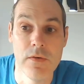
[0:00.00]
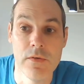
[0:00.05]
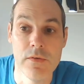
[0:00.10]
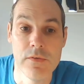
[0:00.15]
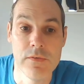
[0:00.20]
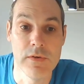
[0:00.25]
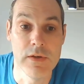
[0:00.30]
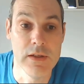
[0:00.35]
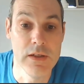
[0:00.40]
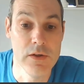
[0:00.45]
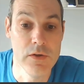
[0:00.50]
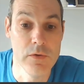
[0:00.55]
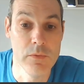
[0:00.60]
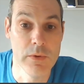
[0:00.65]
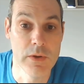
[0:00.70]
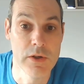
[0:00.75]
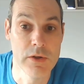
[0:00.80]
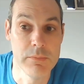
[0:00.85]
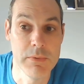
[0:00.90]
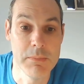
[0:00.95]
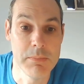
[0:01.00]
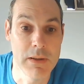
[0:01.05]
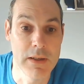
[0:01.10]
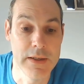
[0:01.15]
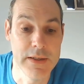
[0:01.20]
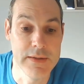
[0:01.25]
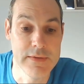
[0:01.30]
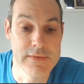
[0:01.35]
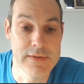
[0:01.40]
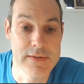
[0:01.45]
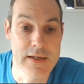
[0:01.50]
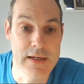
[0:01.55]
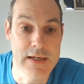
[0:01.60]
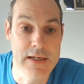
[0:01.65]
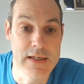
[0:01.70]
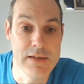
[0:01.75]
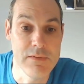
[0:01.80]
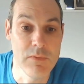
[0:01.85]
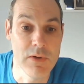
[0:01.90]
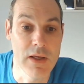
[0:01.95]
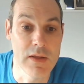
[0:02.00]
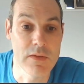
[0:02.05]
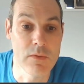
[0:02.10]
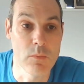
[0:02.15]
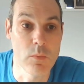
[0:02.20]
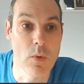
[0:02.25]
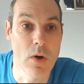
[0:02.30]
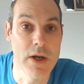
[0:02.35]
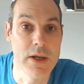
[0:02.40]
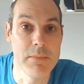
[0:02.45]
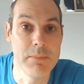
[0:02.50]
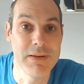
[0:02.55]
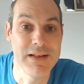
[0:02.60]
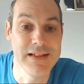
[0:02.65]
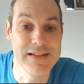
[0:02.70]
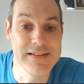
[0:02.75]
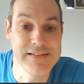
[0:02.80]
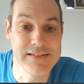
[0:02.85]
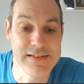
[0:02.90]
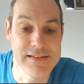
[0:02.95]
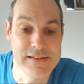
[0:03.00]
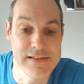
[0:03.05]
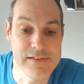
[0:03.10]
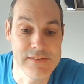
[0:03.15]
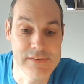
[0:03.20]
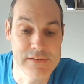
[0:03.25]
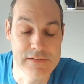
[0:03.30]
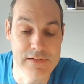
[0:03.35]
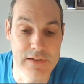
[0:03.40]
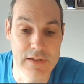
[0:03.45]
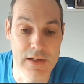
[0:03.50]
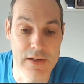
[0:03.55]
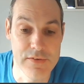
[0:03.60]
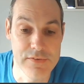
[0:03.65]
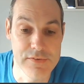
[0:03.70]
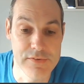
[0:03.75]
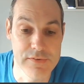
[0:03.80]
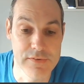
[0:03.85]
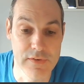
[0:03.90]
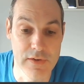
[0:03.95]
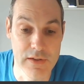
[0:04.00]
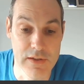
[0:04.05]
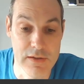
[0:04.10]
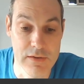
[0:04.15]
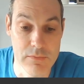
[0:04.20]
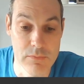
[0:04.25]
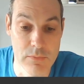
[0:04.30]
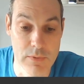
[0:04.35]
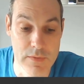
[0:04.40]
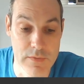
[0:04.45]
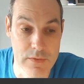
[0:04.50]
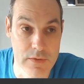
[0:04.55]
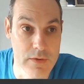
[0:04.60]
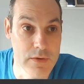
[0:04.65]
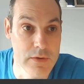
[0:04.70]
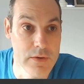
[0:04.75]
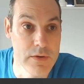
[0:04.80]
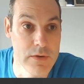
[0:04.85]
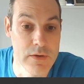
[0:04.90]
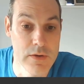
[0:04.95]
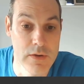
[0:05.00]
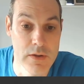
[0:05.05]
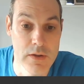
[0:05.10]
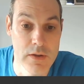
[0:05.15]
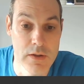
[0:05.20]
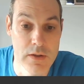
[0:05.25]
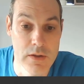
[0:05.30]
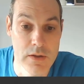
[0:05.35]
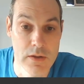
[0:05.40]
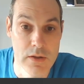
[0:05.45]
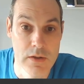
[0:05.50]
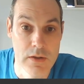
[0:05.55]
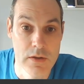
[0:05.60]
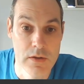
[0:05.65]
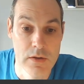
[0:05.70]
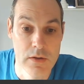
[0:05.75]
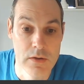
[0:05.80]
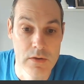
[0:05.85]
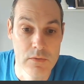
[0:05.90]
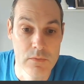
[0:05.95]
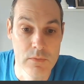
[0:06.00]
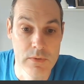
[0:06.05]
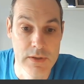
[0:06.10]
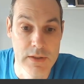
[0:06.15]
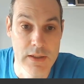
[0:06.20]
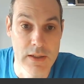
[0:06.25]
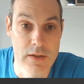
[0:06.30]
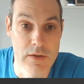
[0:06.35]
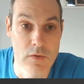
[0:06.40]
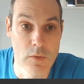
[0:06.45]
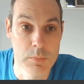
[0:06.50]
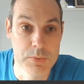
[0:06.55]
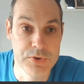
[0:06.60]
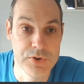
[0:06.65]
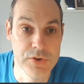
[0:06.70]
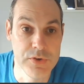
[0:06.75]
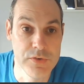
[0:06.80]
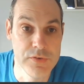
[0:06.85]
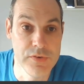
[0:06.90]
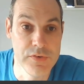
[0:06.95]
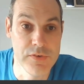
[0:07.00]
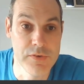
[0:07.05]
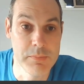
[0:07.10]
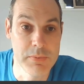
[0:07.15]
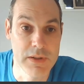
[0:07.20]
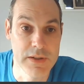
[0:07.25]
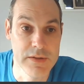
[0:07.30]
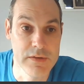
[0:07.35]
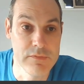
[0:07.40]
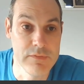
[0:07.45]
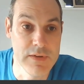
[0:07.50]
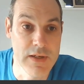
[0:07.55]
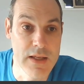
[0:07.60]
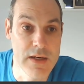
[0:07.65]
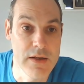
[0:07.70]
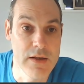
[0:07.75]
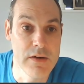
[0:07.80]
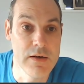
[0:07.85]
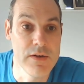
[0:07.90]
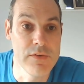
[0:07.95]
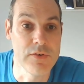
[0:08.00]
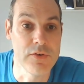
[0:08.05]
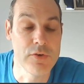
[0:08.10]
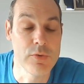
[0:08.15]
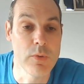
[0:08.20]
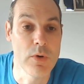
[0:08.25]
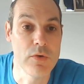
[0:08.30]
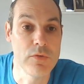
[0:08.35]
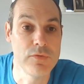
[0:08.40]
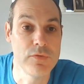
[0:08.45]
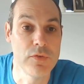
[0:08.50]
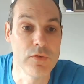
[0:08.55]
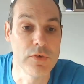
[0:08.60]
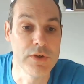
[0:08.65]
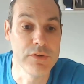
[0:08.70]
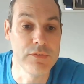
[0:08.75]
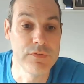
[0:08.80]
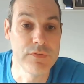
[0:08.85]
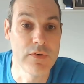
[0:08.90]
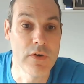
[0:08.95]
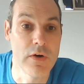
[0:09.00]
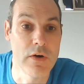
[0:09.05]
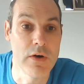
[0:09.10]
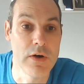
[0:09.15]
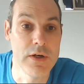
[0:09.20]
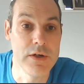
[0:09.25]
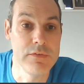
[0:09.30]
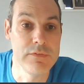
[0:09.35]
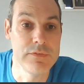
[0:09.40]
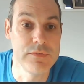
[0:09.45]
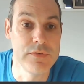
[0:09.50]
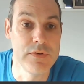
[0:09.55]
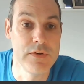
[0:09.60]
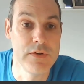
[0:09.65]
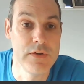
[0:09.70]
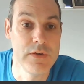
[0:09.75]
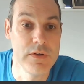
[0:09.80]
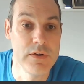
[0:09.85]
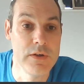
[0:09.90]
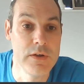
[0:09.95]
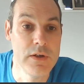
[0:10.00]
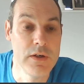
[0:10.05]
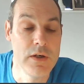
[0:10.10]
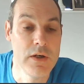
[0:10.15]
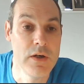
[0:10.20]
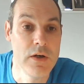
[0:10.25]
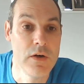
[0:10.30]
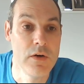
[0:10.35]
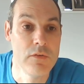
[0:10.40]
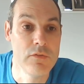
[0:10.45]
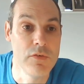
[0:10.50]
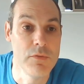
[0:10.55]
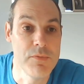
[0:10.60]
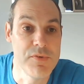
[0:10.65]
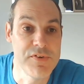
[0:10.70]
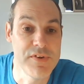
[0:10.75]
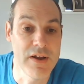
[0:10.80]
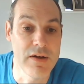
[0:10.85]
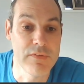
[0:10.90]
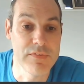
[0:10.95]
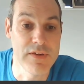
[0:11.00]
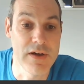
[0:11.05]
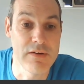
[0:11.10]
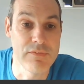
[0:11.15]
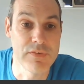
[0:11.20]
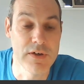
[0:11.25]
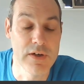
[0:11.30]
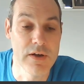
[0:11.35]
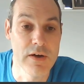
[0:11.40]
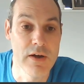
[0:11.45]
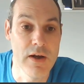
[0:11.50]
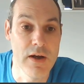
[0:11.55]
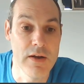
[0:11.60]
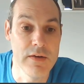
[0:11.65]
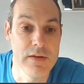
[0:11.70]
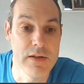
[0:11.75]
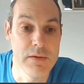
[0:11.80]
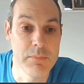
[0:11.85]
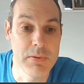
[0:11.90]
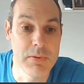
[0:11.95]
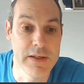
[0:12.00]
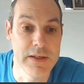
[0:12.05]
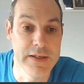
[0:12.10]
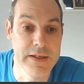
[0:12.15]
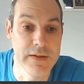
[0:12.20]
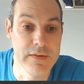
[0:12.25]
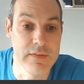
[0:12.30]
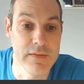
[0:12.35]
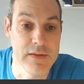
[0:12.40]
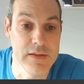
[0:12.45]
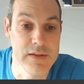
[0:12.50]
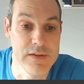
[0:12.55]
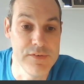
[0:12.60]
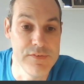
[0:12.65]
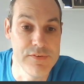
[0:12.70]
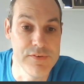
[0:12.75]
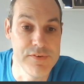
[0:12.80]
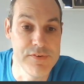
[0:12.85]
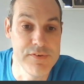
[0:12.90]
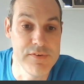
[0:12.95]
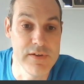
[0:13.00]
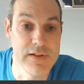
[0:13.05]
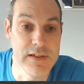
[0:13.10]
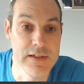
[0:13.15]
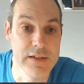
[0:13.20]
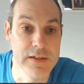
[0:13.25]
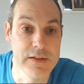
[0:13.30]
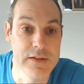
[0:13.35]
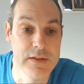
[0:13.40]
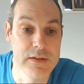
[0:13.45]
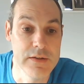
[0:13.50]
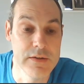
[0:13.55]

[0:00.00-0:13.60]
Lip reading: See who we're going to be playing today. We get the white pieces. Let's see whether we get an opportunity to play the Vienna. So 1245 from South Africa, and they're playing the Sicilian.